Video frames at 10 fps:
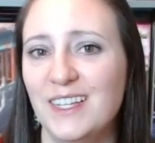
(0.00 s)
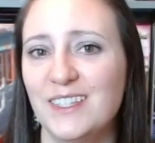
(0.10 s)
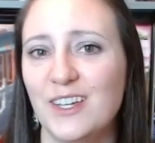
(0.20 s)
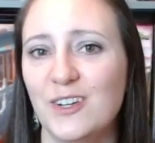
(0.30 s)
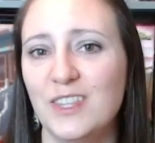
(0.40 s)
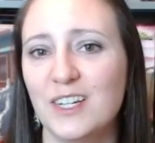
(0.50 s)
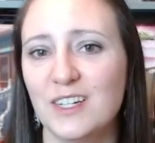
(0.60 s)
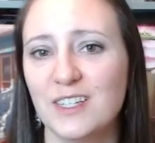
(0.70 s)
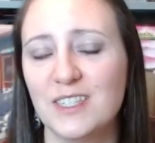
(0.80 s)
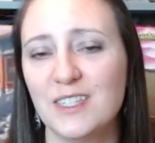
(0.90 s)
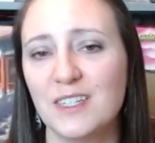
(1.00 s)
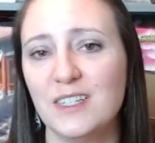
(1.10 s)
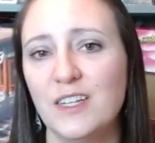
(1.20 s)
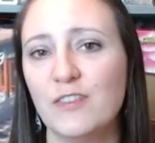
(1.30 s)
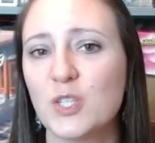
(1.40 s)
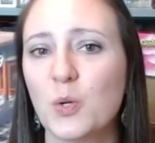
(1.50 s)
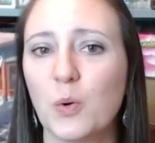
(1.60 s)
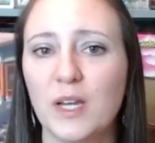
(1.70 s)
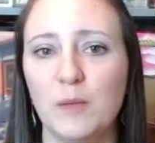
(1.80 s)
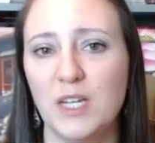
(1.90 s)
So there's different
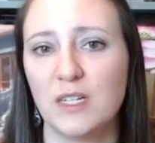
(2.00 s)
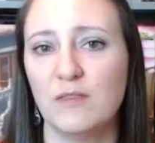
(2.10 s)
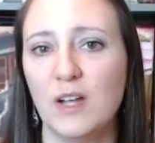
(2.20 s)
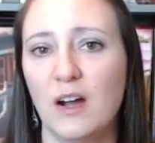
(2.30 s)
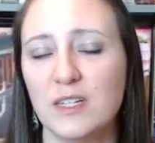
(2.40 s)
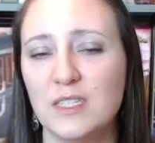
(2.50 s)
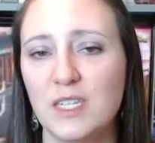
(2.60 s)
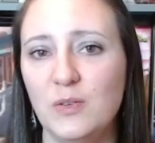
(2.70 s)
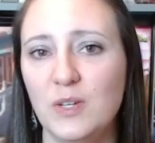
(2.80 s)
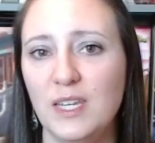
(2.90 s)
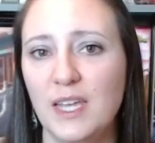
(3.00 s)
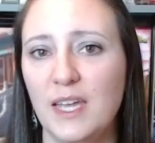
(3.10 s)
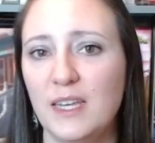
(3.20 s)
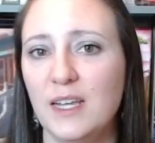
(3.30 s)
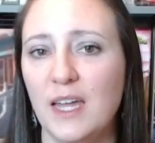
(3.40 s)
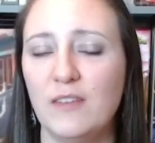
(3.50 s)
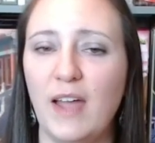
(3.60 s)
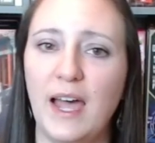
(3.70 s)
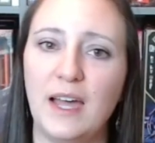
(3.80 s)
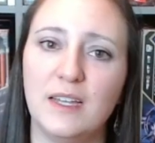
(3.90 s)
scoring objective cards that you can get kind of
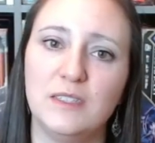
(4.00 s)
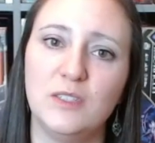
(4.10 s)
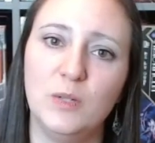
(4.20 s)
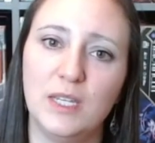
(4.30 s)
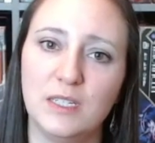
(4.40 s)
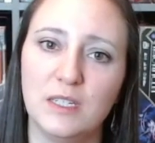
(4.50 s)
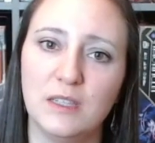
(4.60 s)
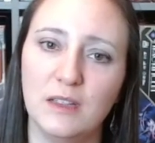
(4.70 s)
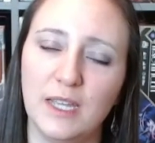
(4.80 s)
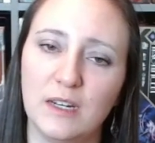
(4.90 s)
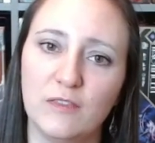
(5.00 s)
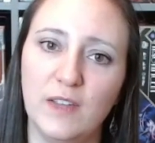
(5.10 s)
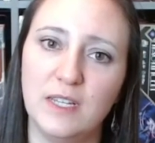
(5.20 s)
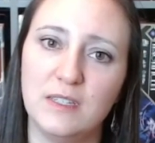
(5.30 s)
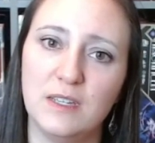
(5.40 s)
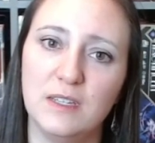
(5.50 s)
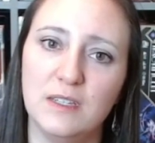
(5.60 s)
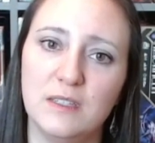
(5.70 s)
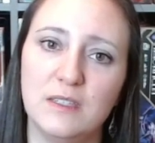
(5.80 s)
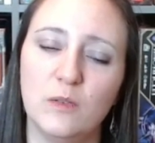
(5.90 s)
as you get into the later
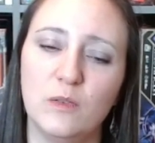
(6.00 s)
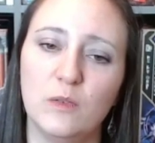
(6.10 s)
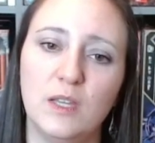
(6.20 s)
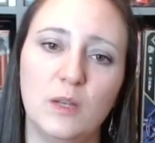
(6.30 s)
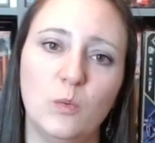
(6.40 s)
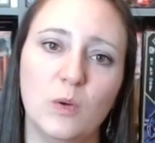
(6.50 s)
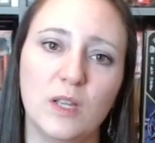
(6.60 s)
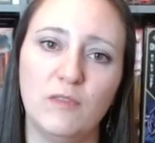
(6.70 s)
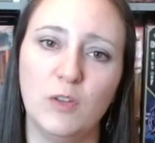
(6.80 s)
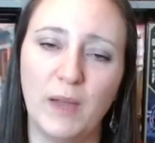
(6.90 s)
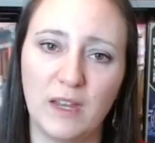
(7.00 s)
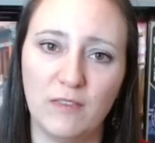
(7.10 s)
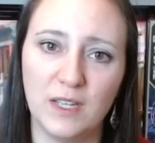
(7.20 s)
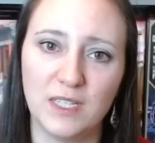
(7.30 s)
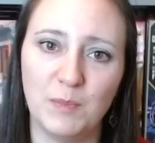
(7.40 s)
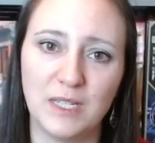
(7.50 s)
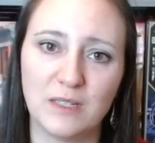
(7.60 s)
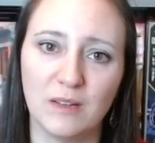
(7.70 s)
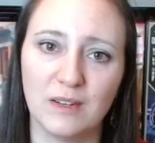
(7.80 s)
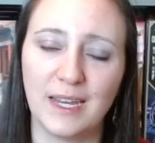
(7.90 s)
phases that will give you benefits based
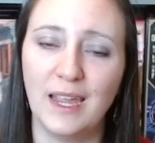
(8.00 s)
on like